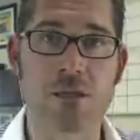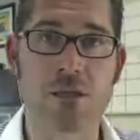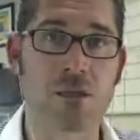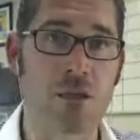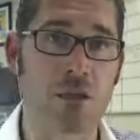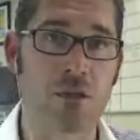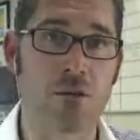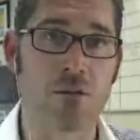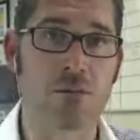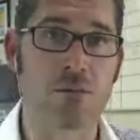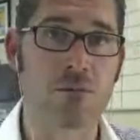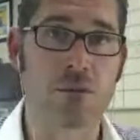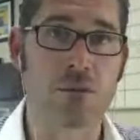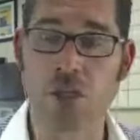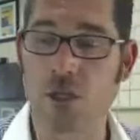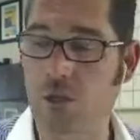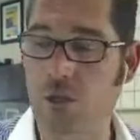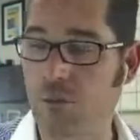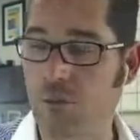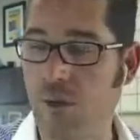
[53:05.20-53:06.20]
to,
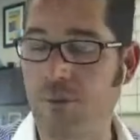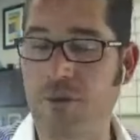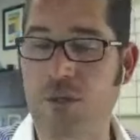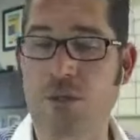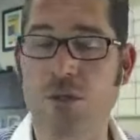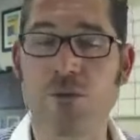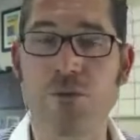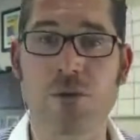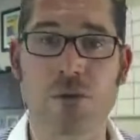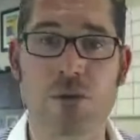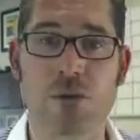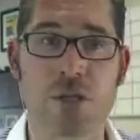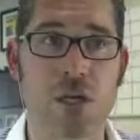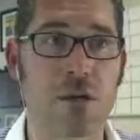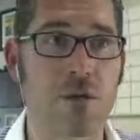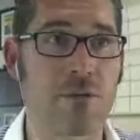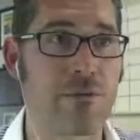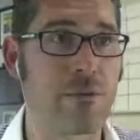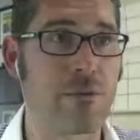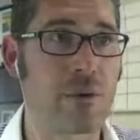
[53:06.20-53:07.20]
you know, to maybe soothe
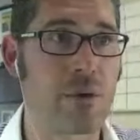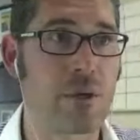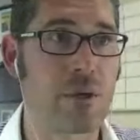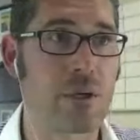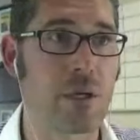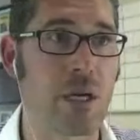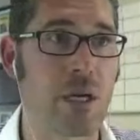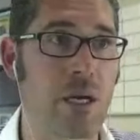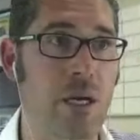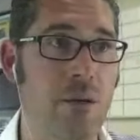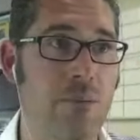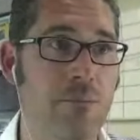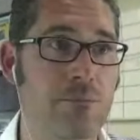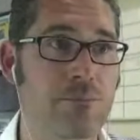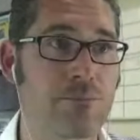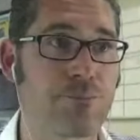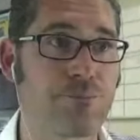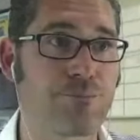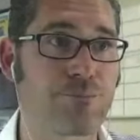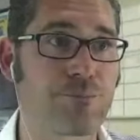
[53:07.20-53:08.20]
yourself. Um,
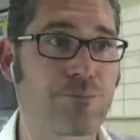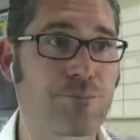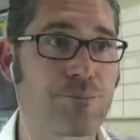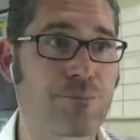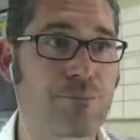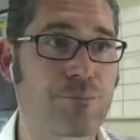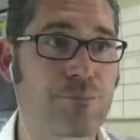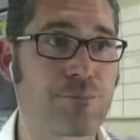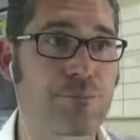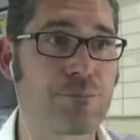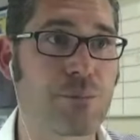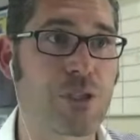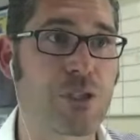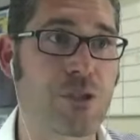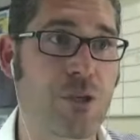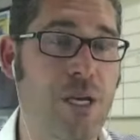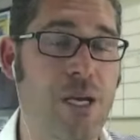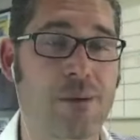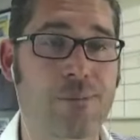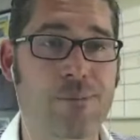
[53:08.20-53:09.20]
but
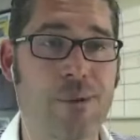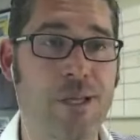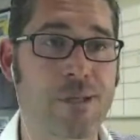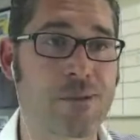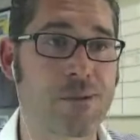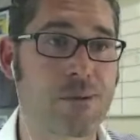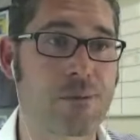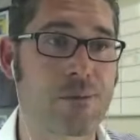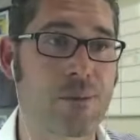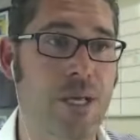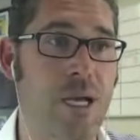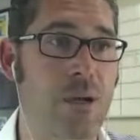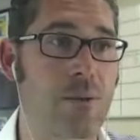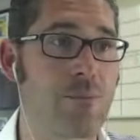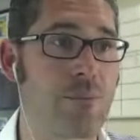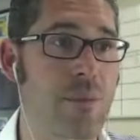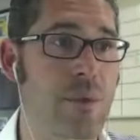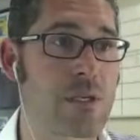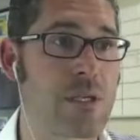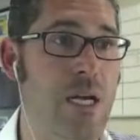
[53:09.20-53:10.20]
so yeah, that's yeah.
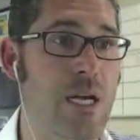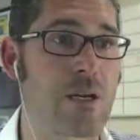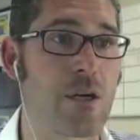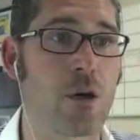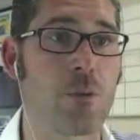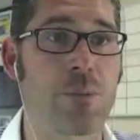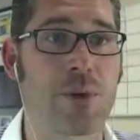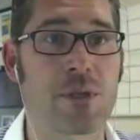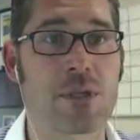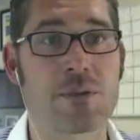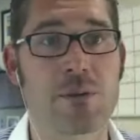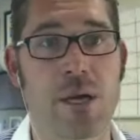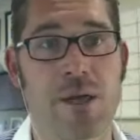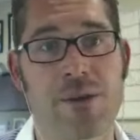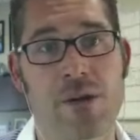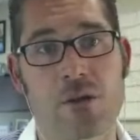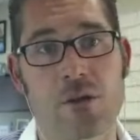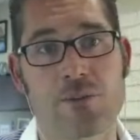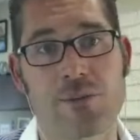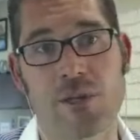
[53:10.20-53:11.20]
A side note, but I
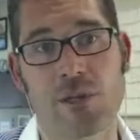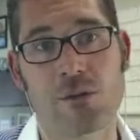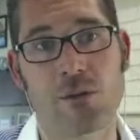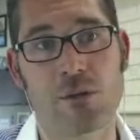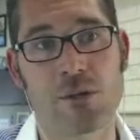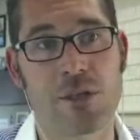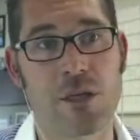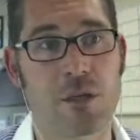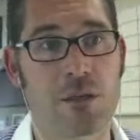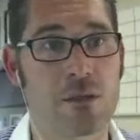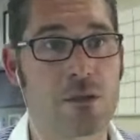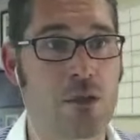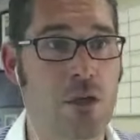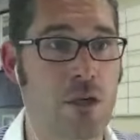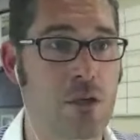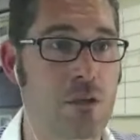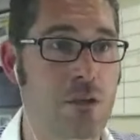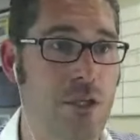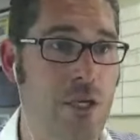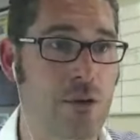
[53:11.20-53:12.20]
thought it was pretty cool to tell, share,
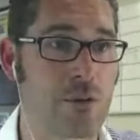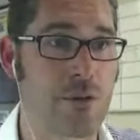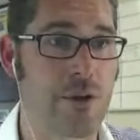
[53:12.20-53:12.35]
share with